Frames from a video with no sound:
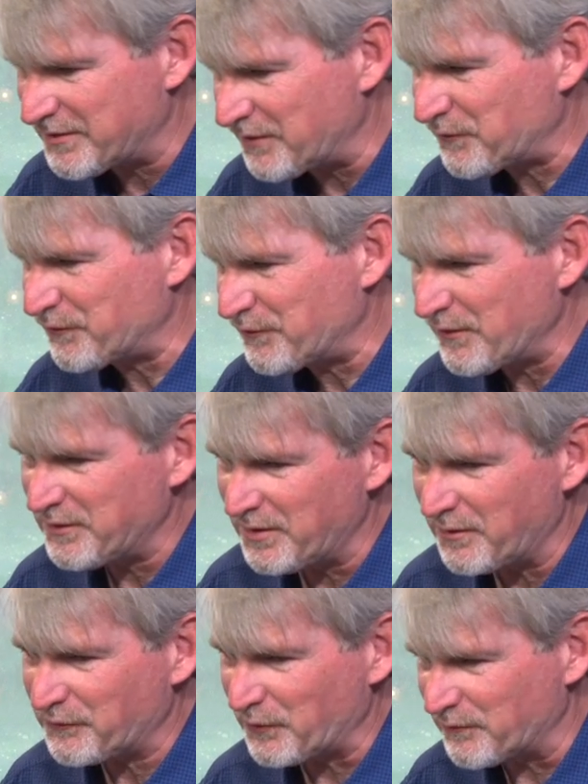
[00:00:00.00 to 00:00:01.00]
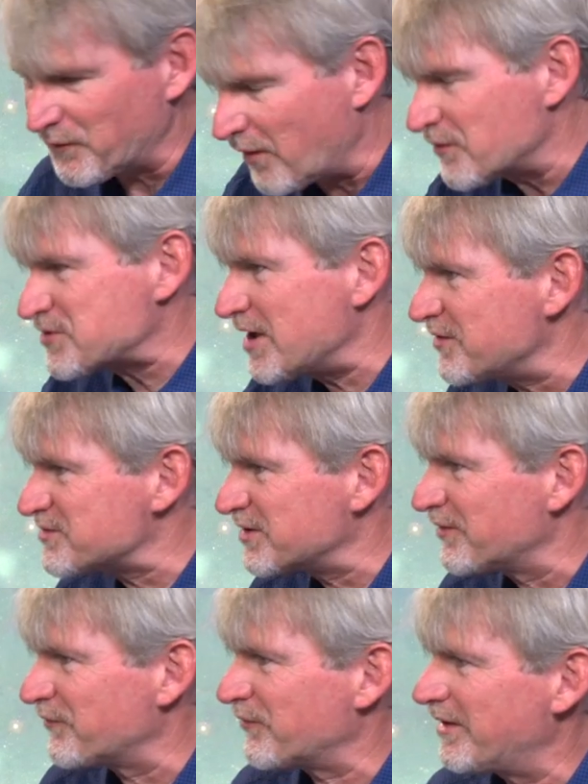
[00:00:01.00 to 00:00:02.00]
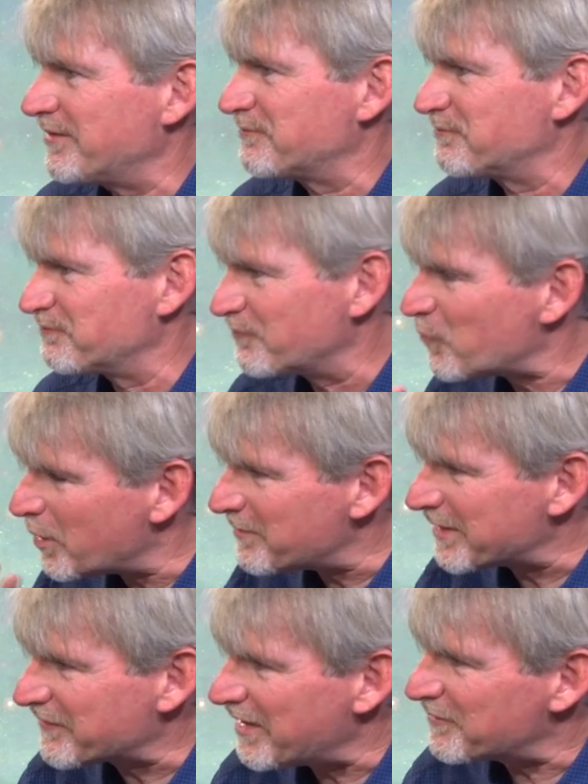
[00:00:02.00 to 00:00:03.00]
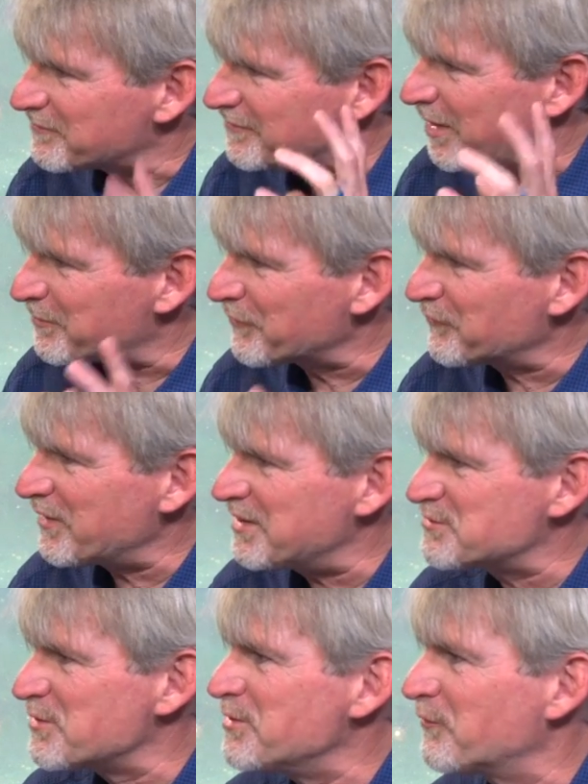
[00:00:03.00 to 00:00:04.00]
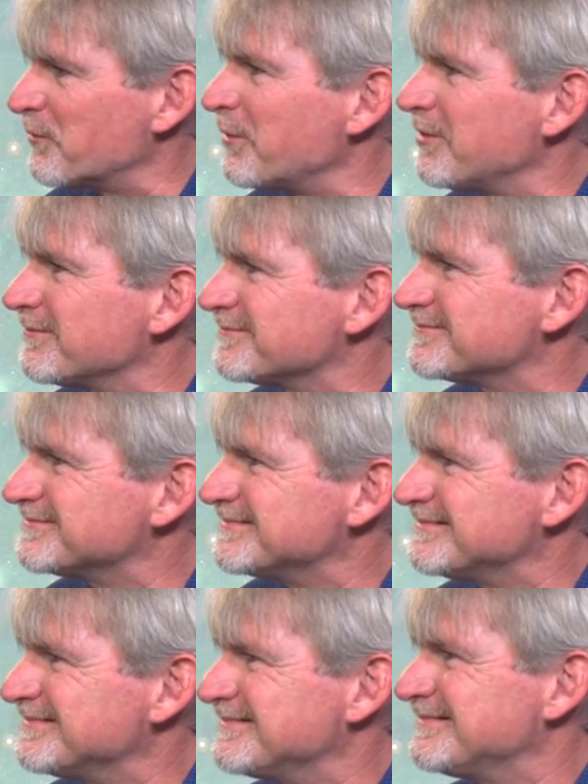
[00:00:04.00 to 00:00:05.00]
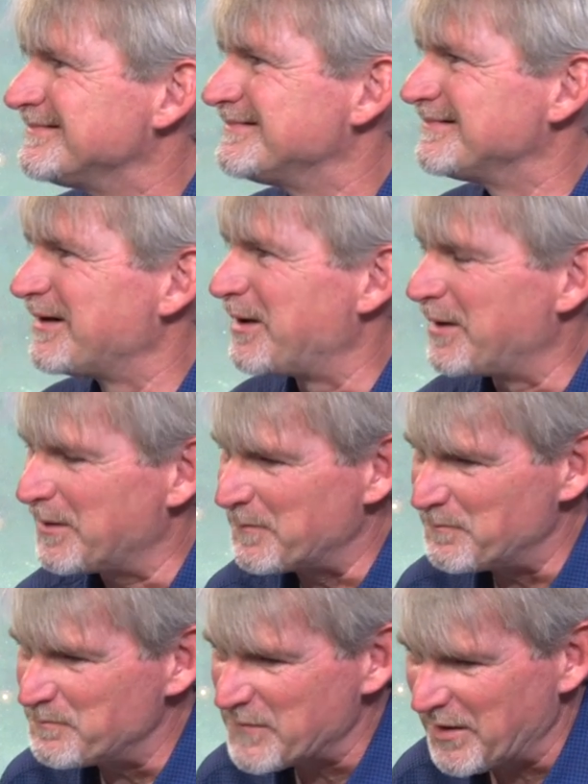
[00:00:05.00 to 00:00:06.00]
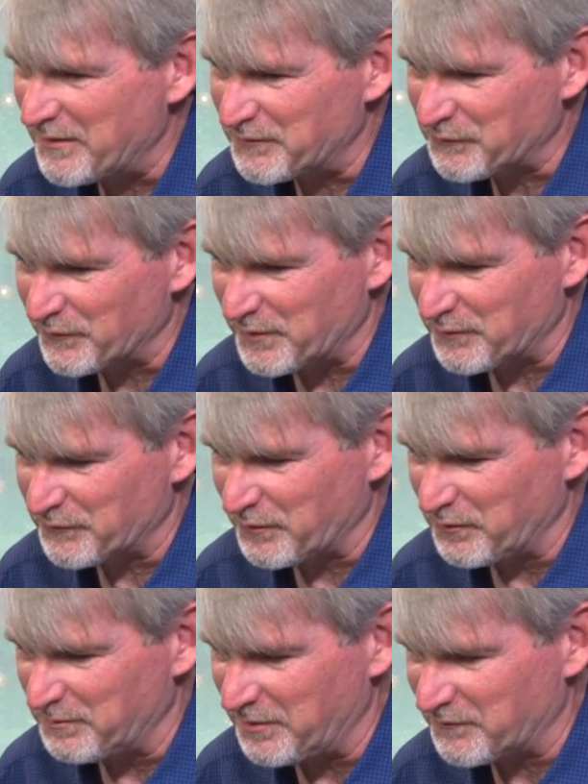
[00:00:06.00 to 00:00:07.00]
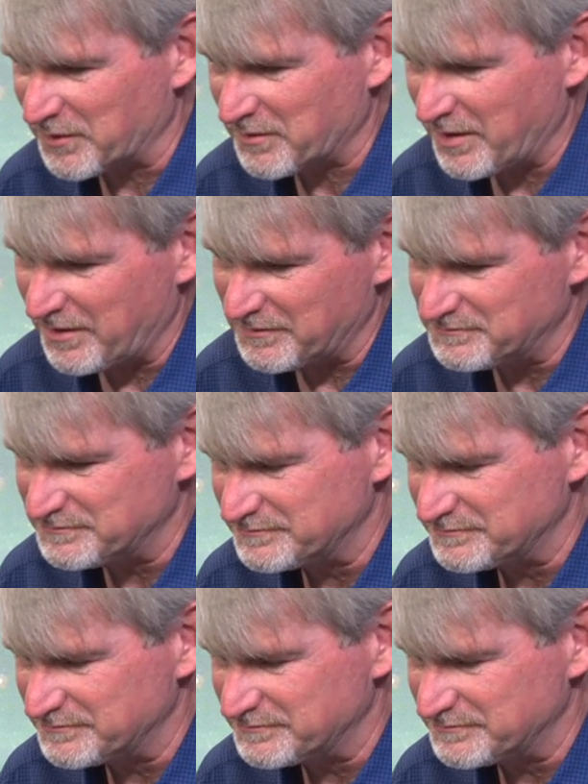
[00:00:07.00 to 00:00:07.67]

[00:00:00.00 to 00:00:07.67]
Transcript: that's, you know, sort of another change there is like, want to make that upper stage reusable. Hmm. Um, and so there is a little bit of a... Uh,